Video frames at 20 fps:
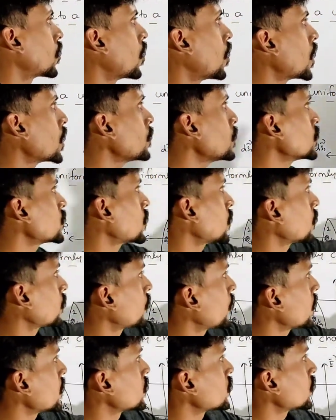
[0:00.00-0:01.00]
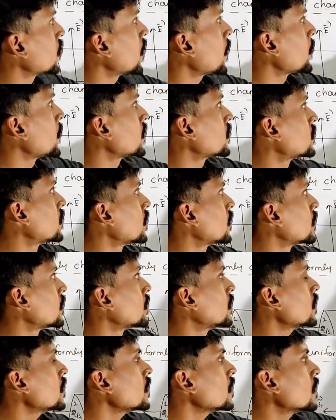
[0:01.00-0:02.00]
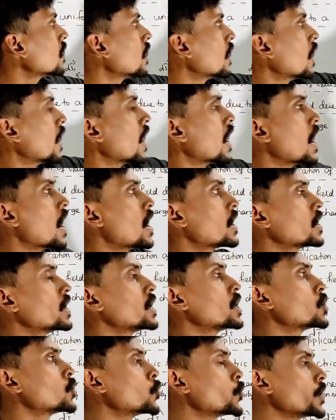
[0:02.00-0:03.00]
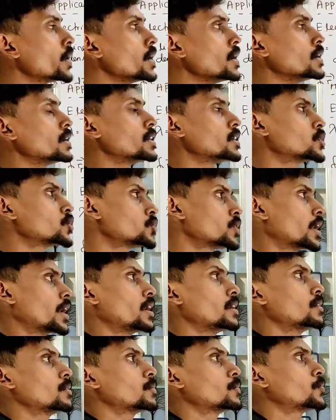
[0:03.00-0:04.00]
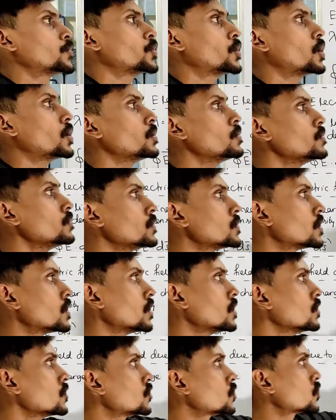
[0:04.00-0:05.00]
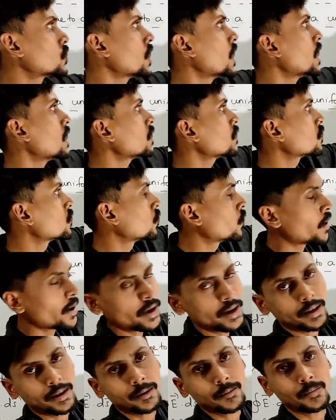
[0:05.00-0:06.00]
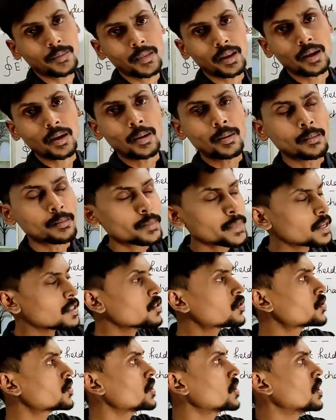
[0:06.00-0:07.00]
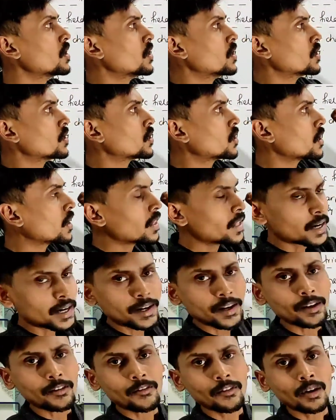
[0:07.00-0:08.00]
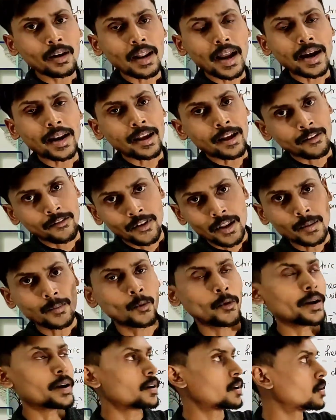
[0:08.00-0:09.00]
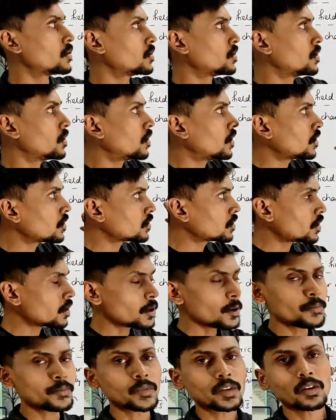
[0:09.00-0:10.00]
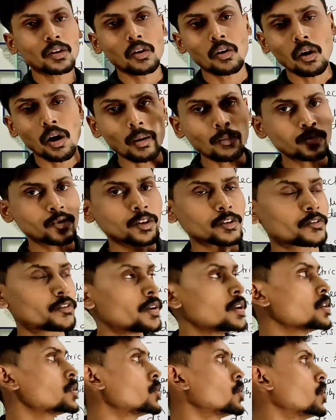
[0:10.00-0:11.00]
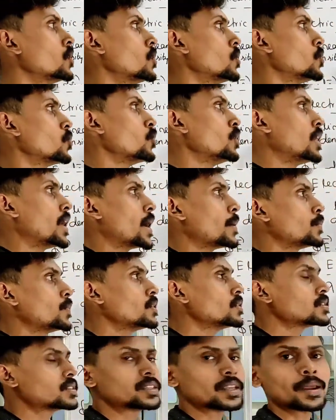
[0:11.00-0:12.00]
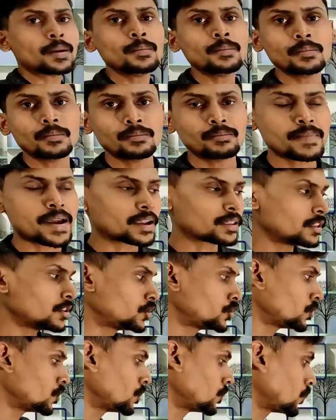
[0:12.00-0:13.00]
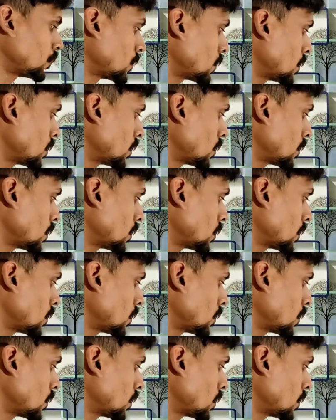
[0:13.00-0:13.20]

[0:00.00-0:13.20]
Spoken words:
curved surface of the cylinder, are equidistant from the charged wire. Means the electric field at every point on the curved surface will have the same magnitude.